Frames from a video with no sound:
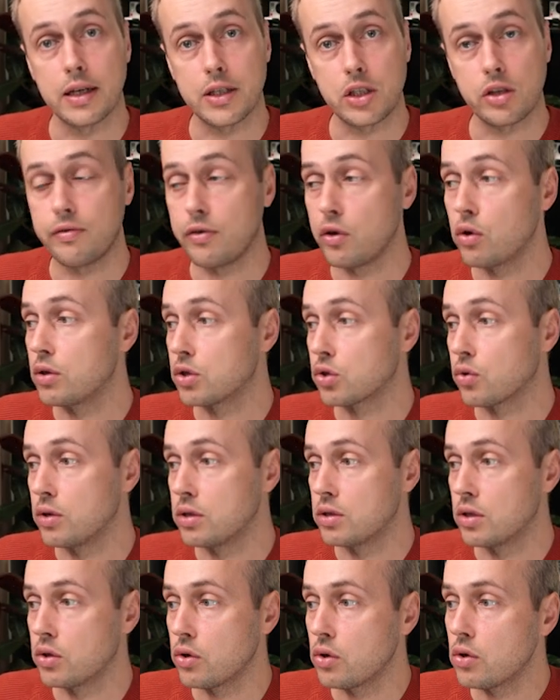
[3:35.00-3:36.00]
list view is
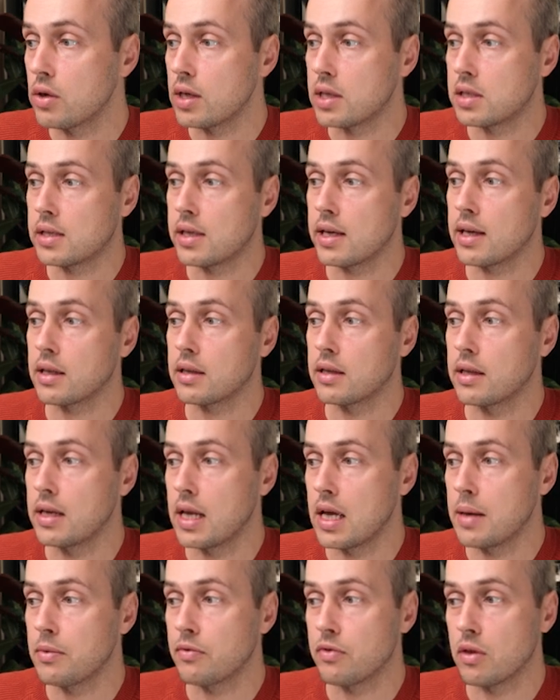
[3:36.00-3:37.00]
going to do is take the
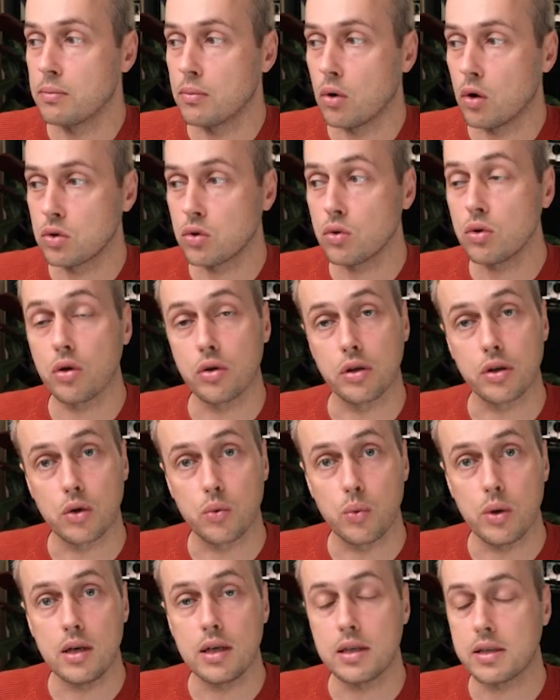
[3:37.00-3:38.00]
name of the model or the
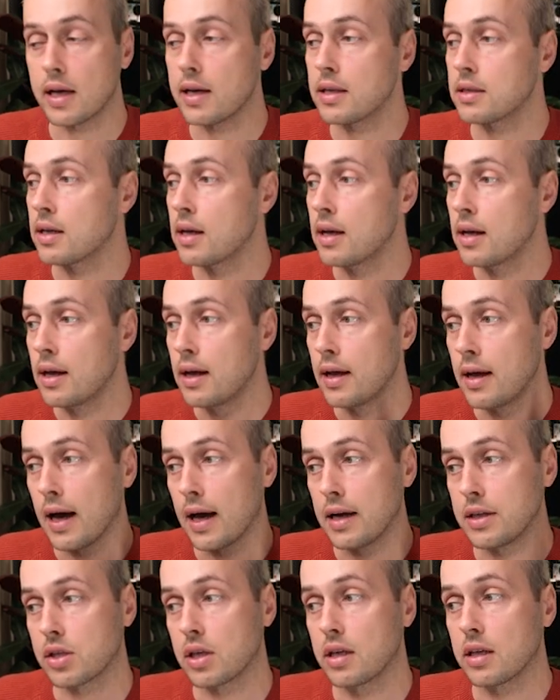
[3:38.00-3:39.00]
query set,
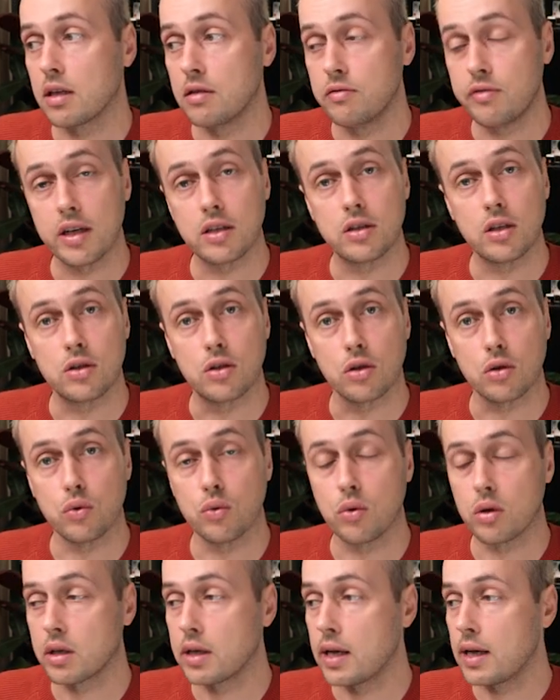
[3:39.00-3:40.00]
and it's going to convert it to
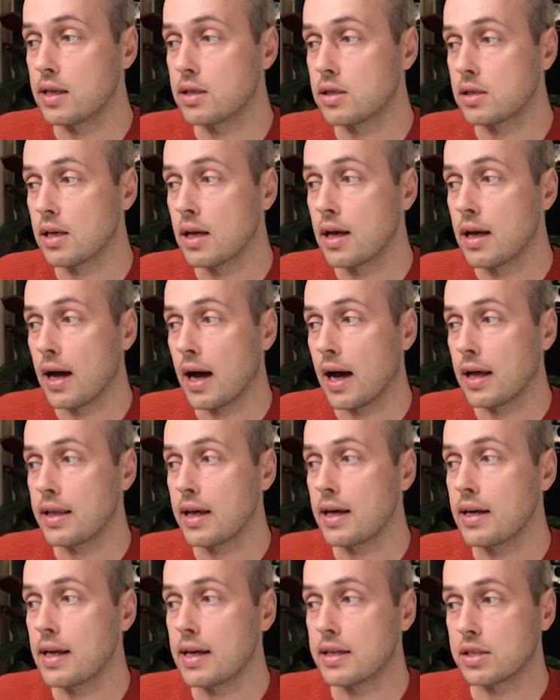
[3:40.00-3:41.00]
lowercase and
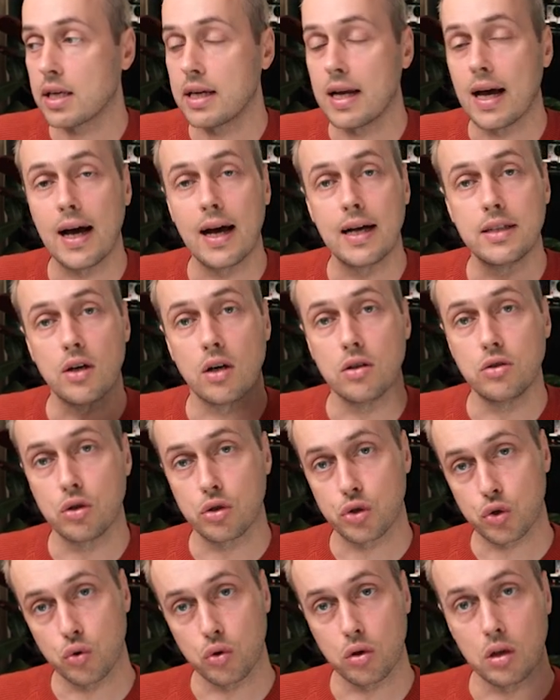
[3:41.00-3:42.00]
then it's going to add
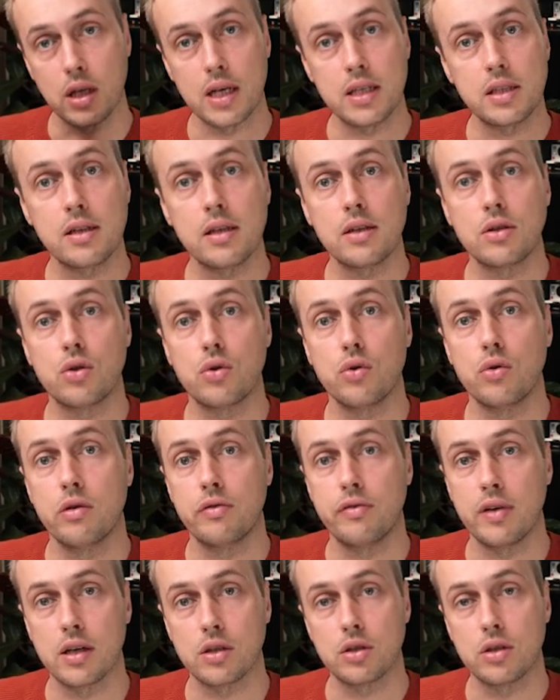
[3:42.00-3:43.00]
underscore list to
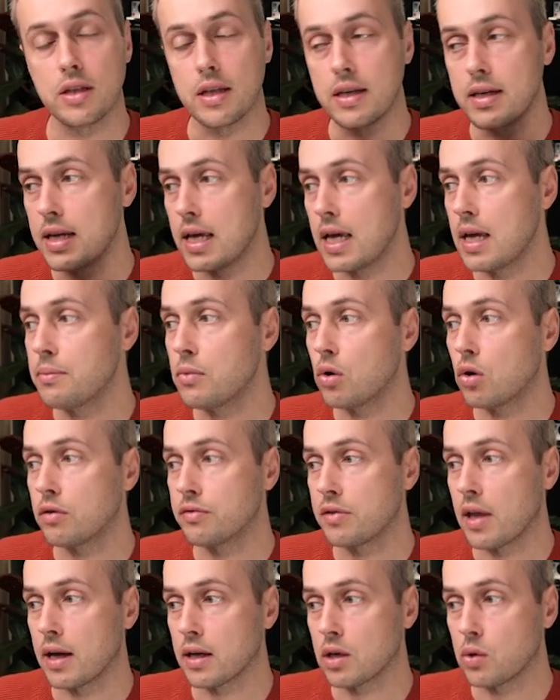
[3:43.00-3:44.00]
refer to the name
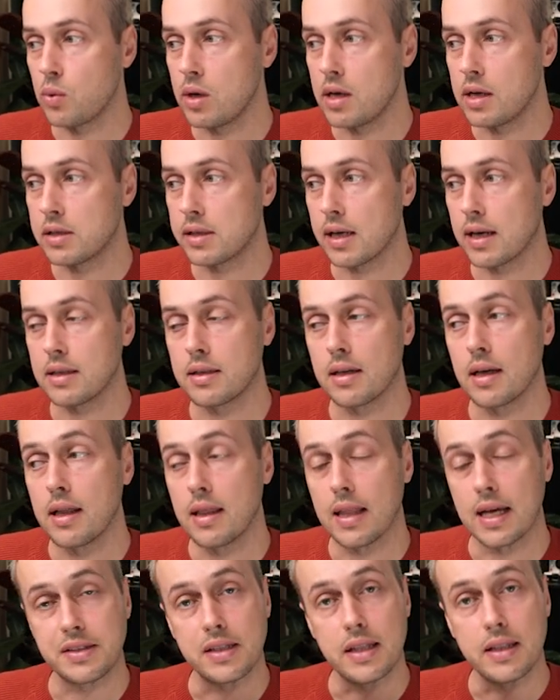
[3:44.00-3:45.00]
of that query set.
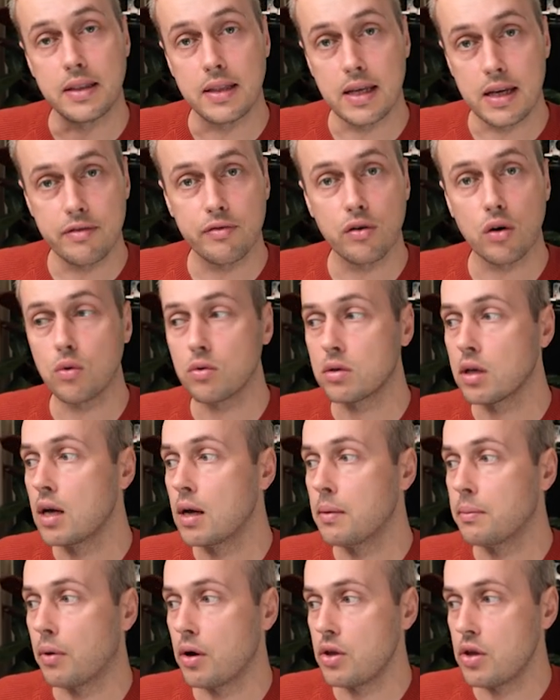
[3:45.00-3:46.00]
That's the default,
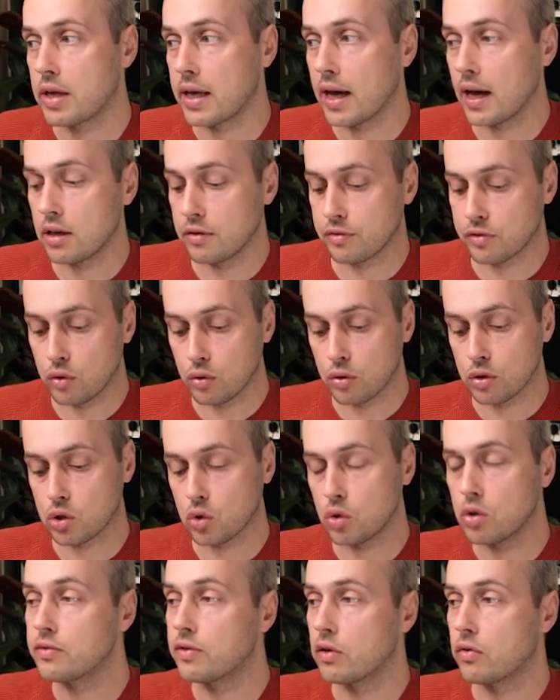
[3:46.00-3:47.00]
but you can of course
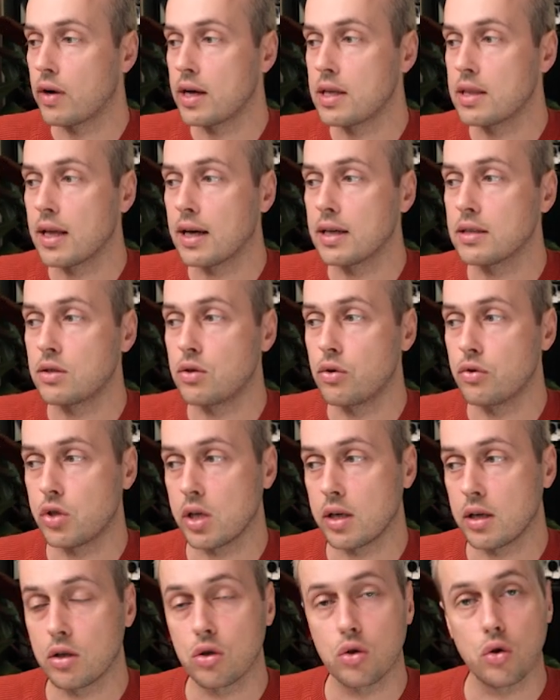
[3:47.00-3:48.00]
override that
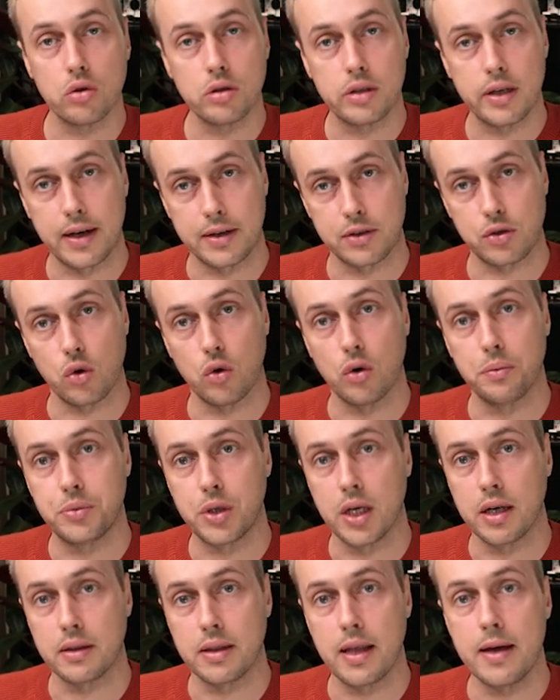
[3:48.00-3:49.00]
using context
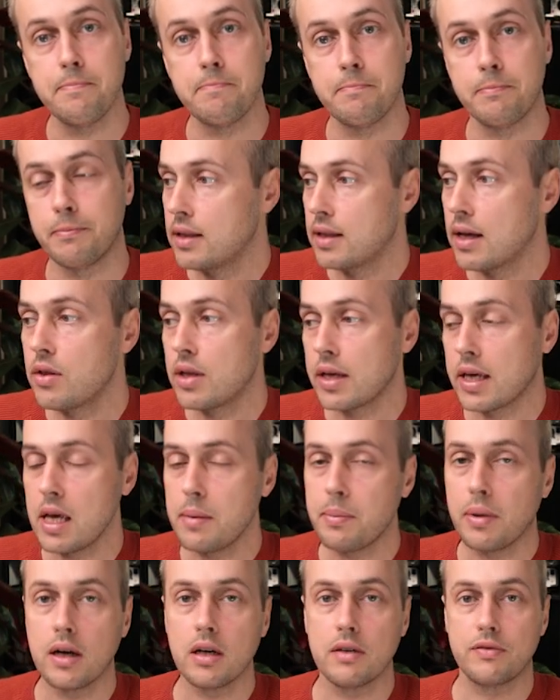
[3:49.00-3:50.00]
object name. Now the
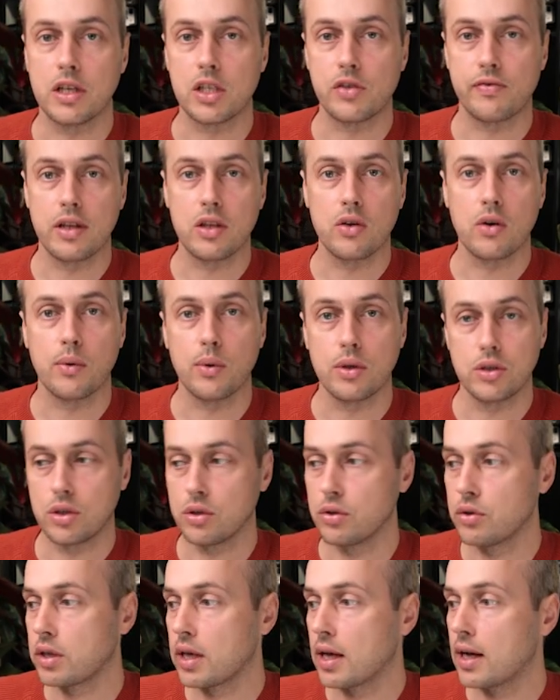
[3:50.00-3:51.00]
key part of this video I want
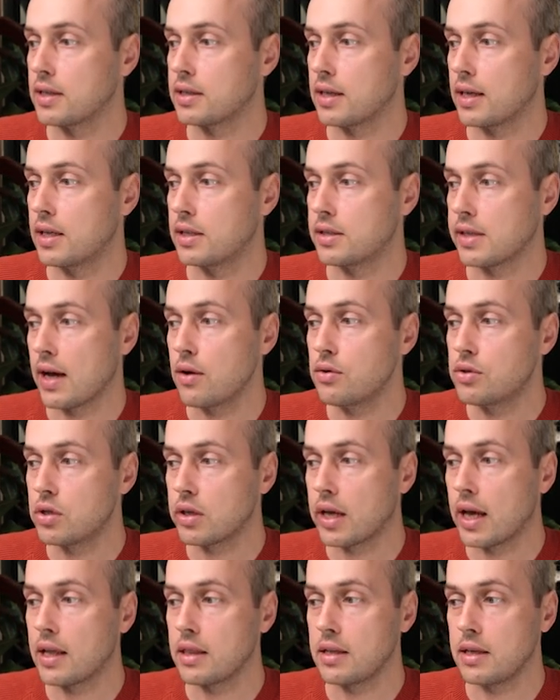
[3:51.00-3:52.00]
to look at is how to
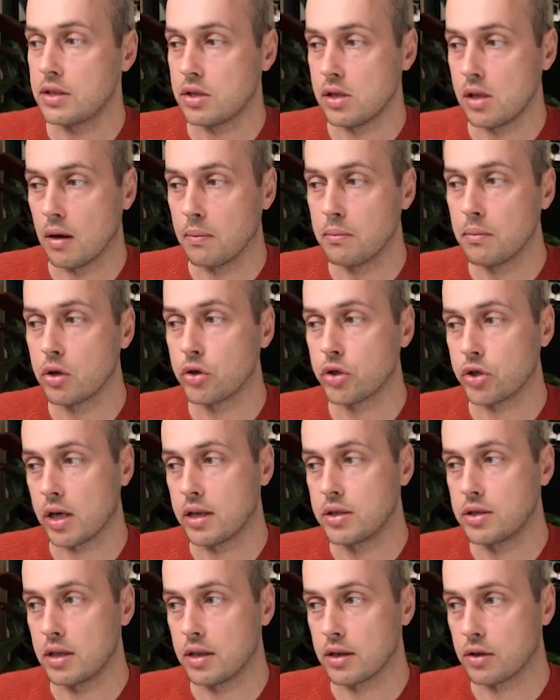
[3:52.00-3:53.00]
get these numbers
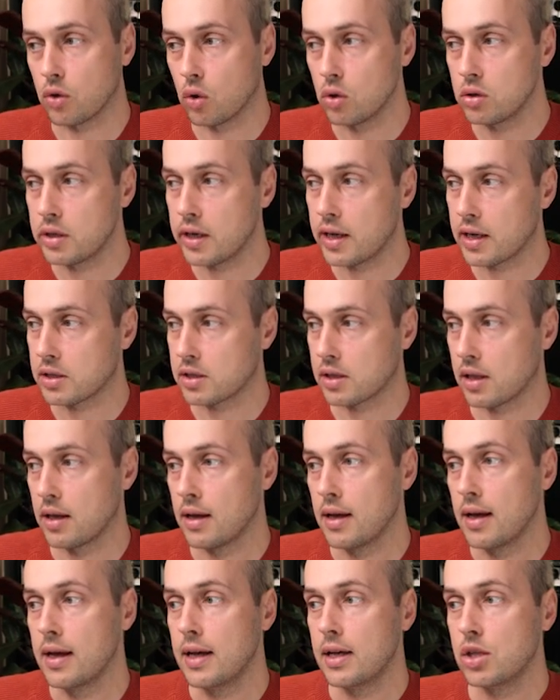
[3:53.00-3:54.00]
into the context.
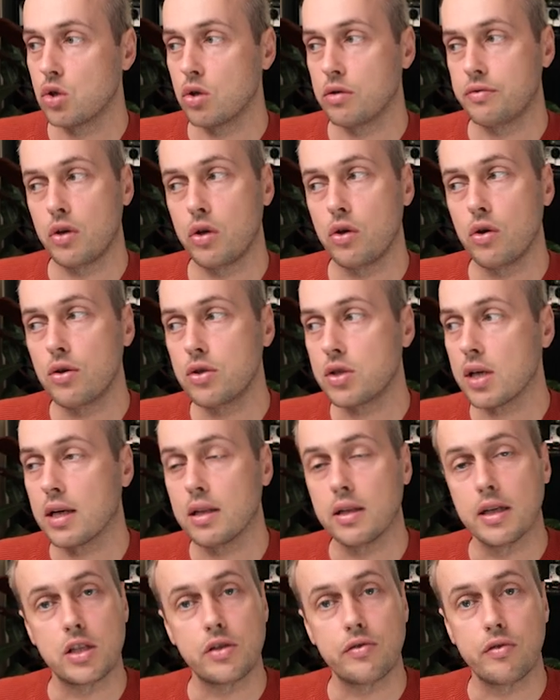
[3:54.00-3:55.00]
So if you use a
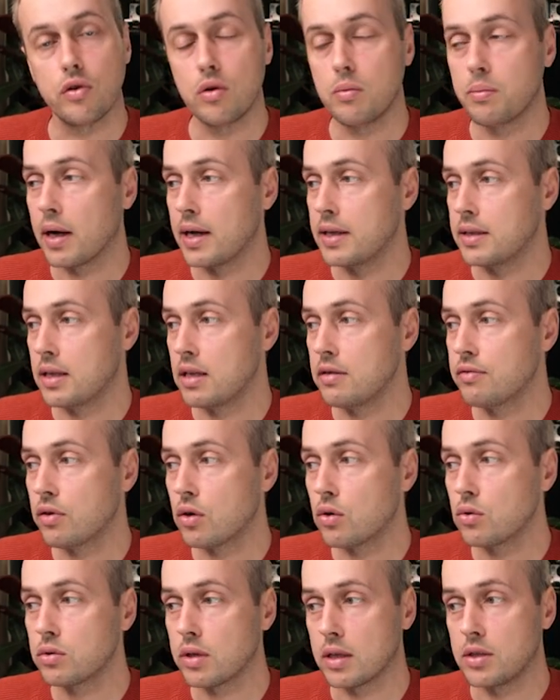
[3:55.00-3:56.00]
list view by
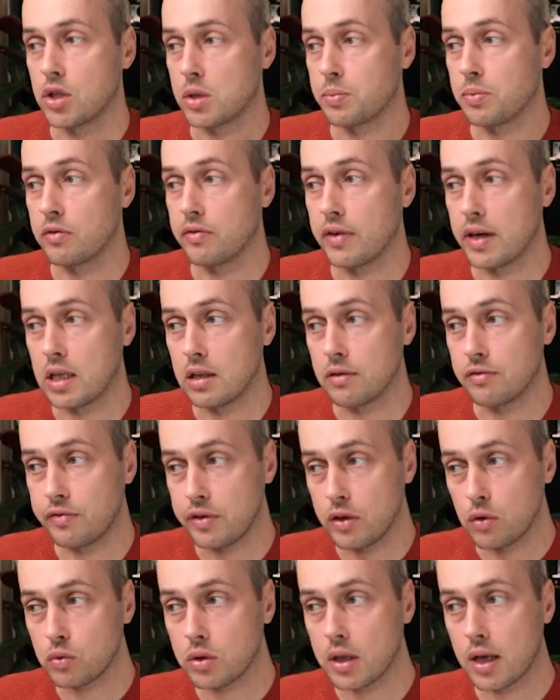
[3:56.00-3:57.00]
default and just provide
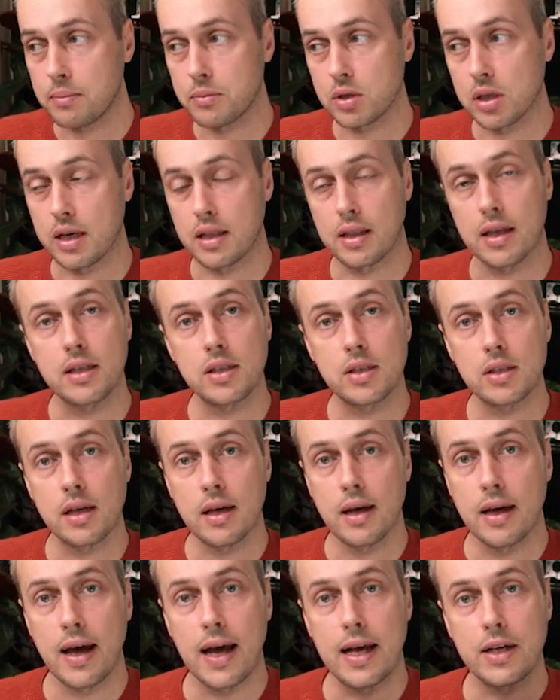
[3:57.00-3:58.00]
field names like this,
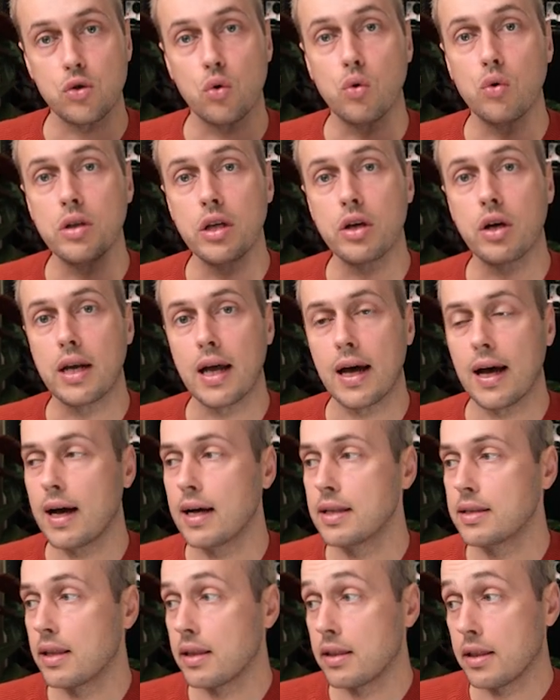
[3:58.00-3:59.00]
it's only going to
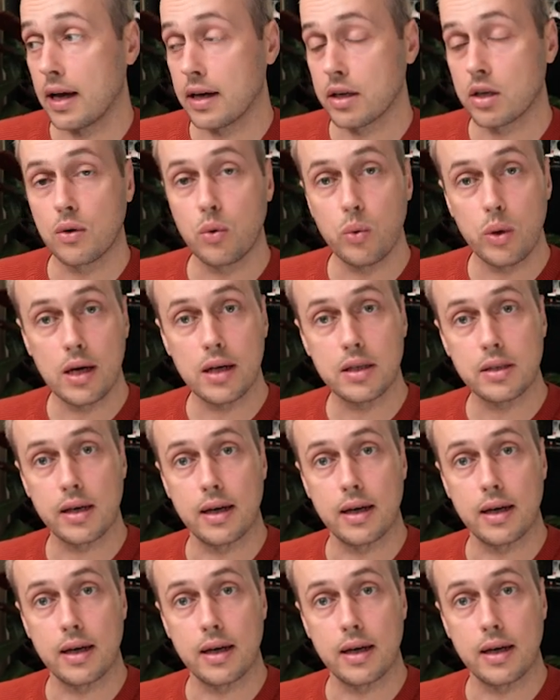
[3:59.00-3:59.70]
add that query